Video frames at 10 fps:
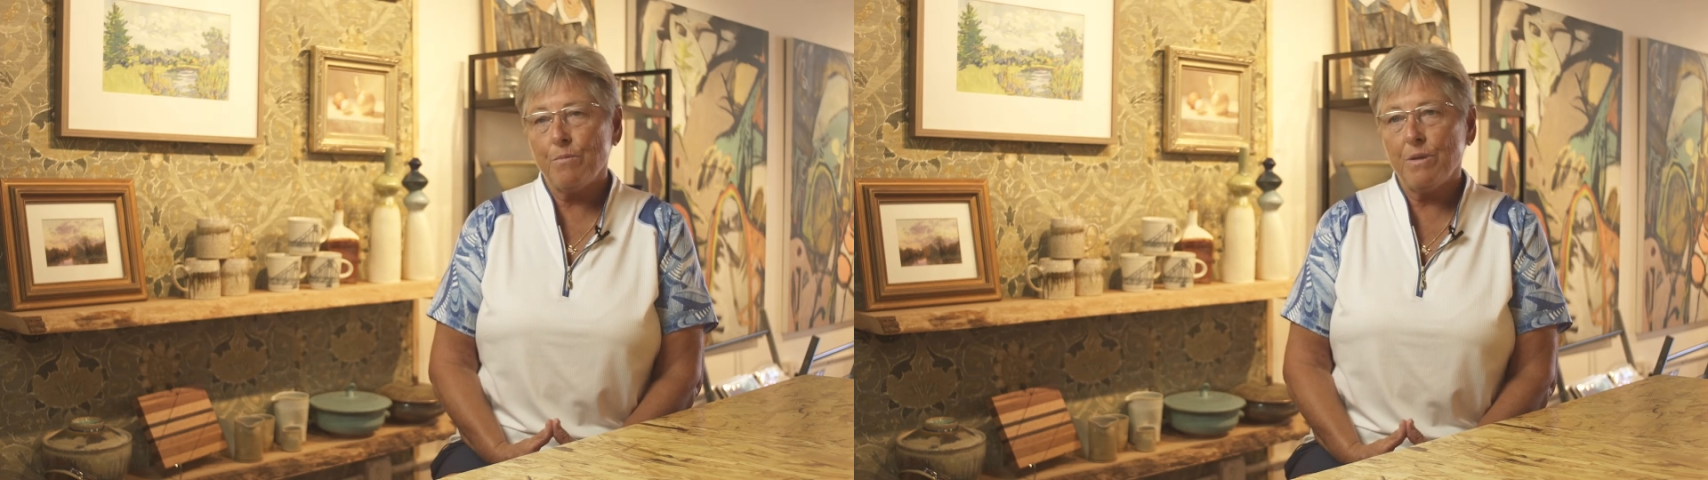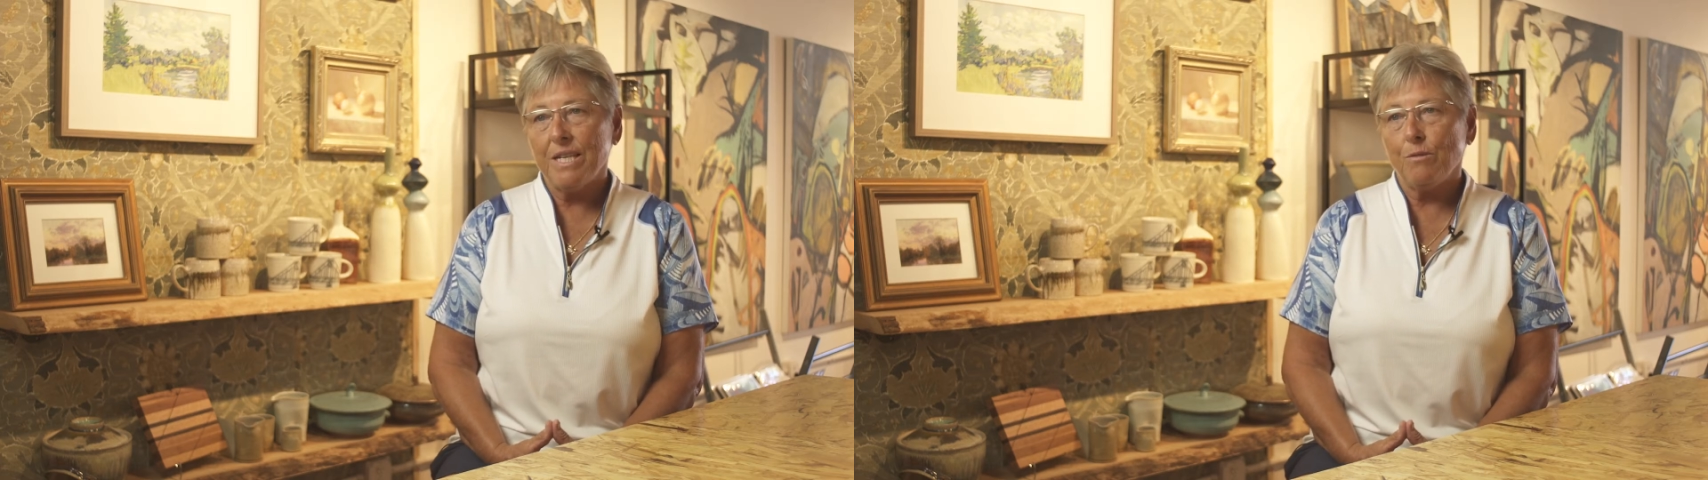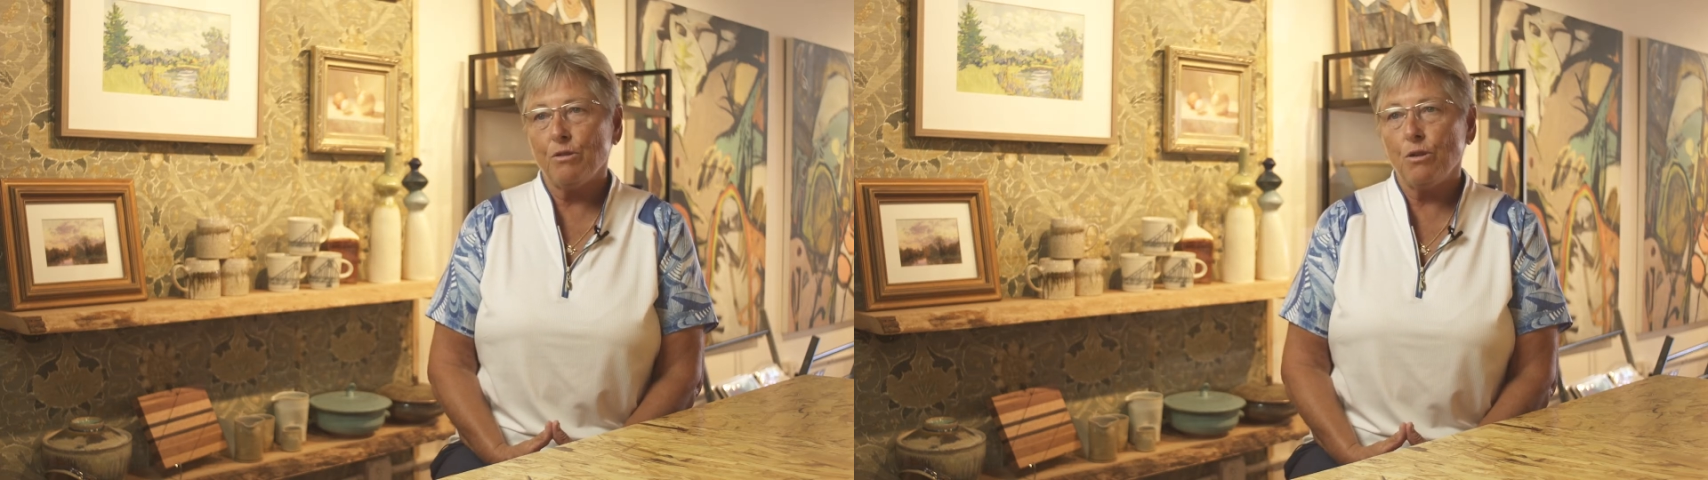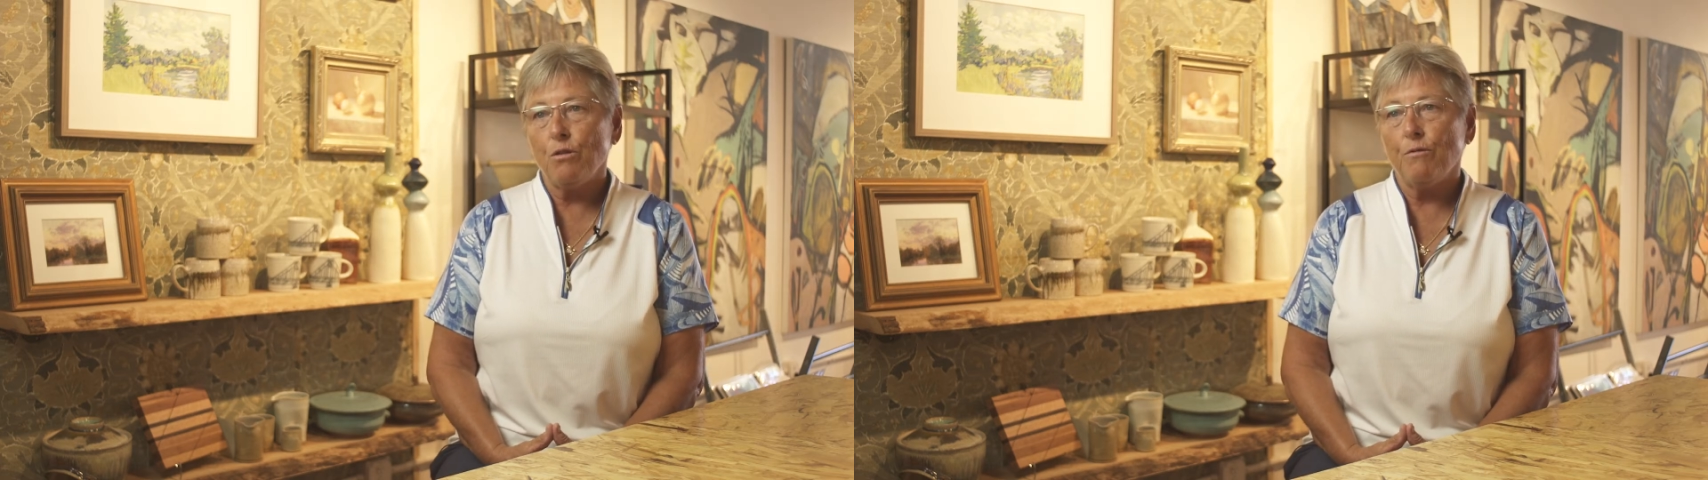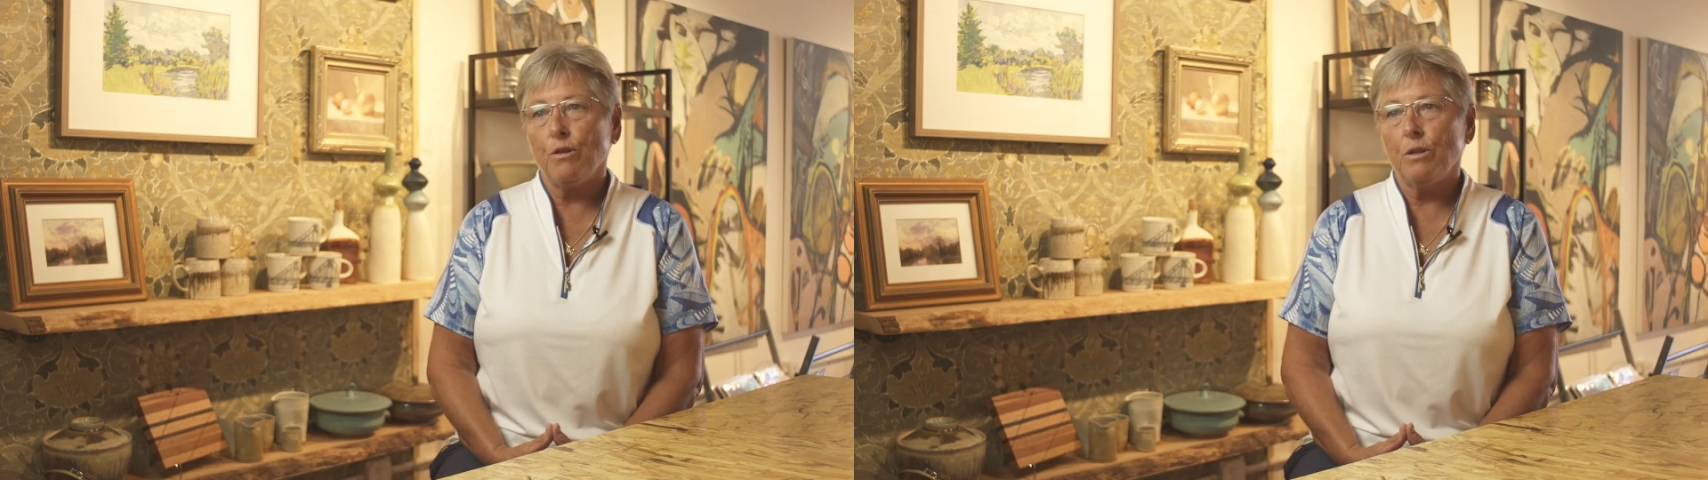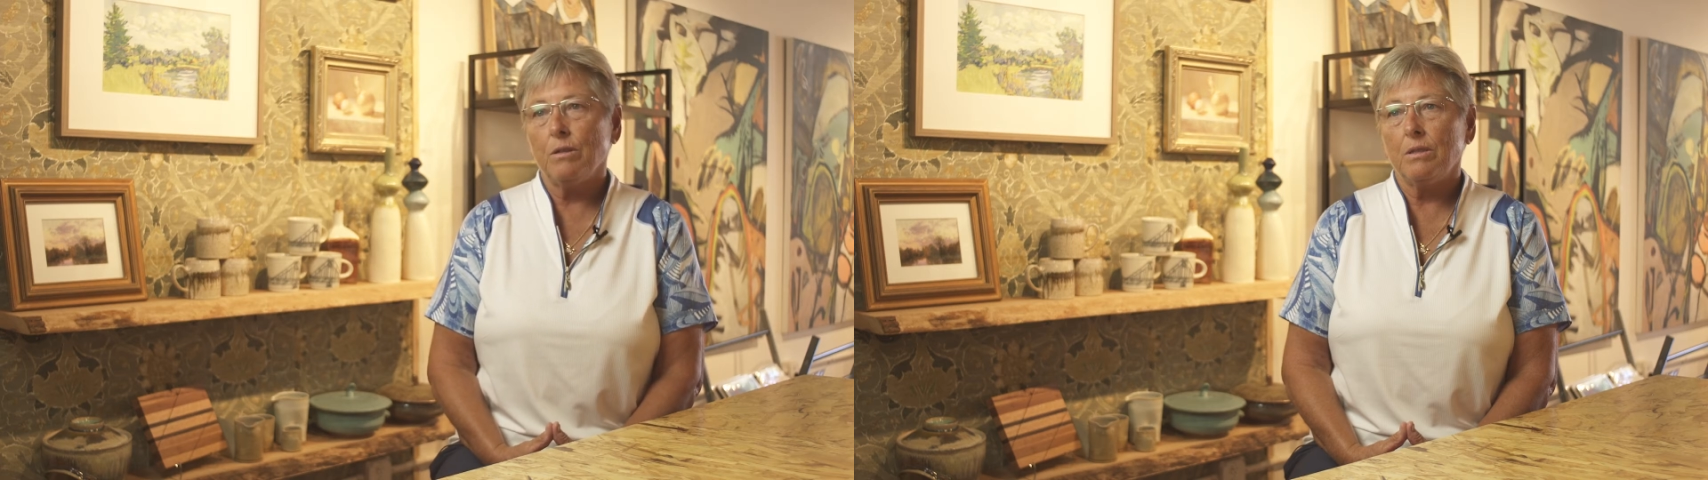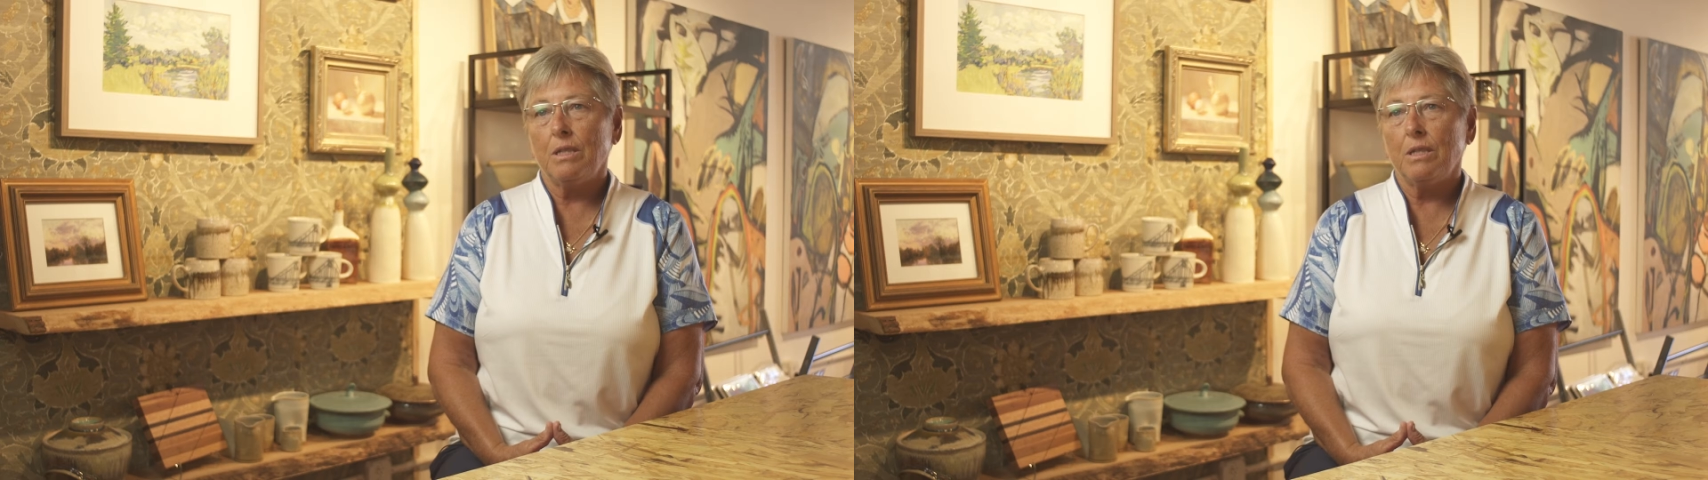the meeting was over,